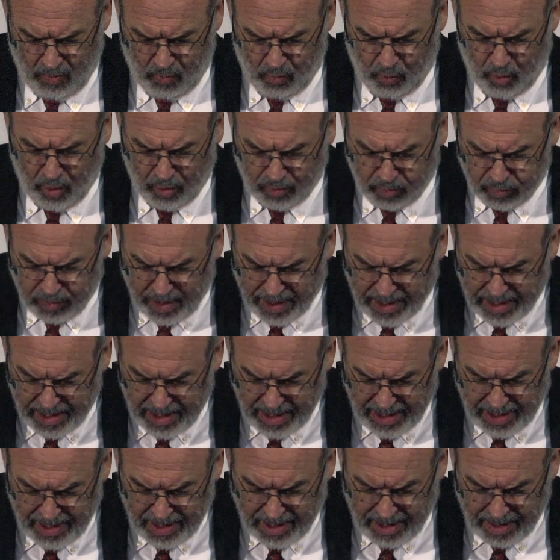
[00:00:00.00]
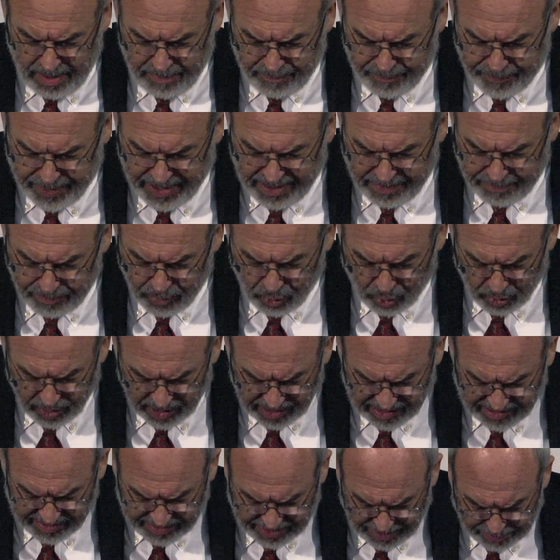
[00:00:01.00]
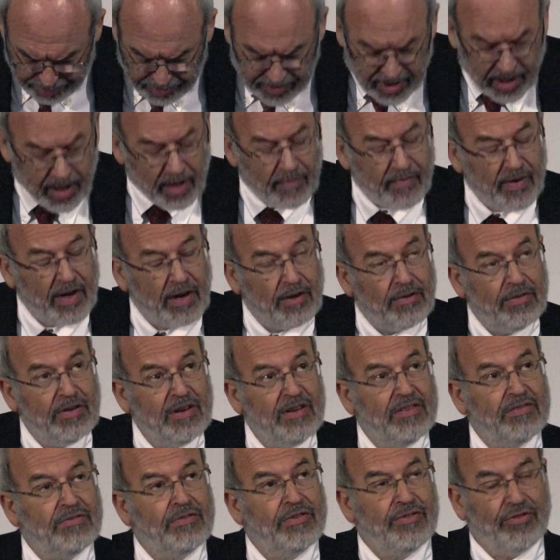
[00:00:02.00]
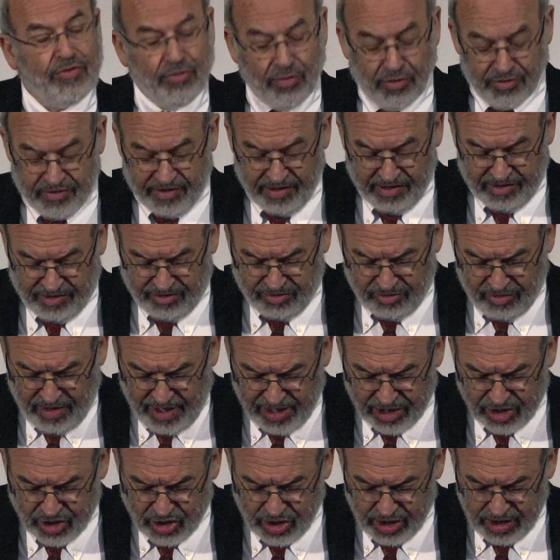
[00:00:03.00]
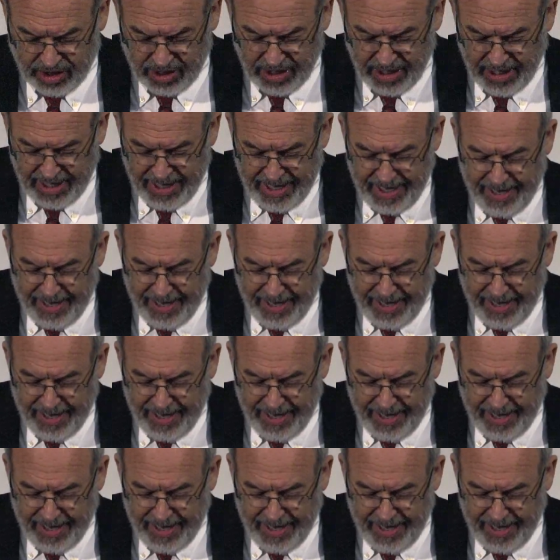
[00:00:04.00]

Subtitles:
Would we be more accepting of increased resource extraction